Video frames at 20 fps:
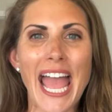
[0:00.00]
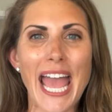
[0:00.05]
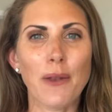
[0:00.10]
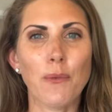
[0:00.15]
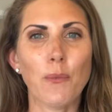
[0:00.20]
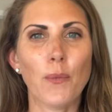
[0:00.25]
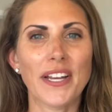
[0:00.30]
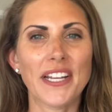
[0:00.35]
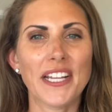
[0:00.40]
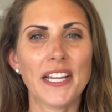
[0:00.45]

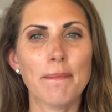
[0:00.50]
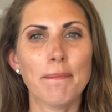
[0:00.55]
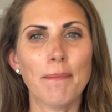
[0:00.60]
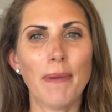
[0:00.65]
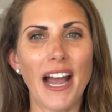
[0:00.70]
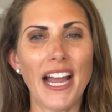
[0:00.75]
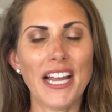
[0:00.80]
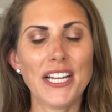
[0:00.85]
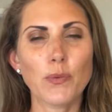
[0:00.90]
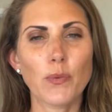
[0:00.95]
and when
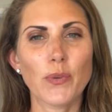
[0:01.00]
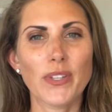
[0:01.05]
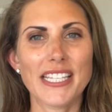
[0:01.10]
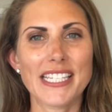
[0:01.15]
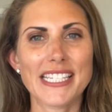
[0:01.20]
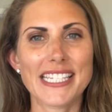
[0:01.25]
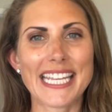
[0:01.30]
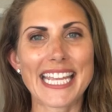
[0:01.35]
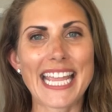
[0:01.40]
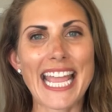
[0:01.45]
combined with
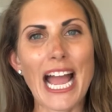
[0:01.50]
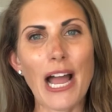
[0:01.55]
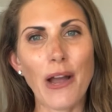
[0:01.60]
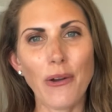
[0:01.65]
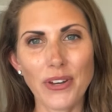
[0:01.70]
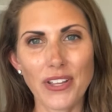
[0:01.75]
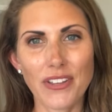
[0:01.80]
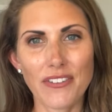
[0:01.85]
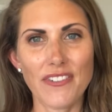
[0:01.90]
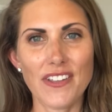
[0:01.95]
its
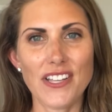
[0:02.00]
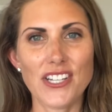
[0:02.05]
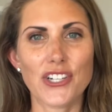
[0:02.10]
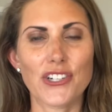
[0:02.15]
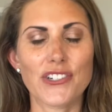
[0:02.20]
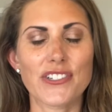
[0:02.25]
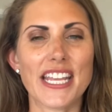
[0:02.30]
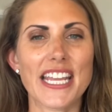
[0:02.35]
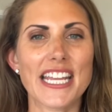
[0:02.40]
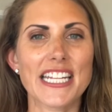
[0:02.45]
accounting
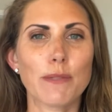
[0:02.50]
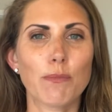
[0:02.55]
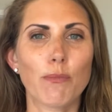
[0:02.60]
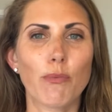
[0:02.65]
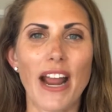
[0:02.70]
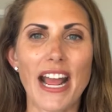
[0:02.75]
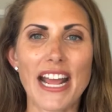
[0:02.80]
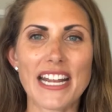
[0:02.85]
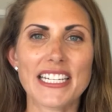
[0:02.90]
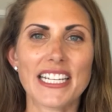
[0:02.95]
features, it's
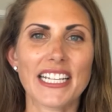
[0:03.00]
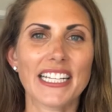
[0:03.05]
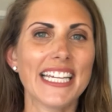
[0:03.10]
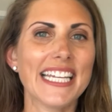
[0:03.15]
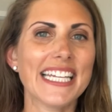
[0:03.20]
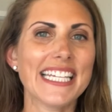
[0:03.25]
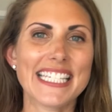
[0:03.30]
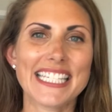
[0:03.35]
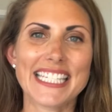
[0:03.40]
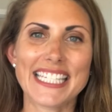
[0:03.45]

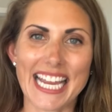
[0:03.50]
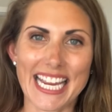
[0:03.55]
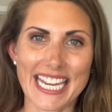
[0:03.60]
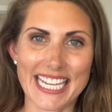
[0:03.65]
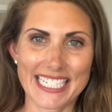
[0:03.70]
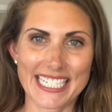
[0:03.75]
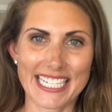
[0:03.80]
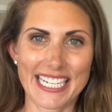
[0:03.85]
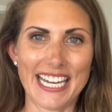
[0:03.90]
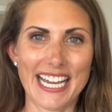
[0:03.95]
practically
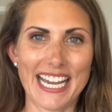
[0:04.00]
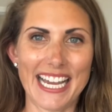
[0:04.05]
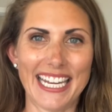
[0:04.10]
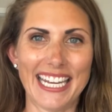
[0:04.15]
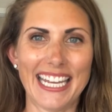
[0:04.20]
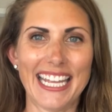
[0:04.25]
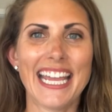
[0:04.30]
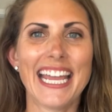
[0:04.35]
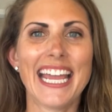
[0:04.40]
second to none.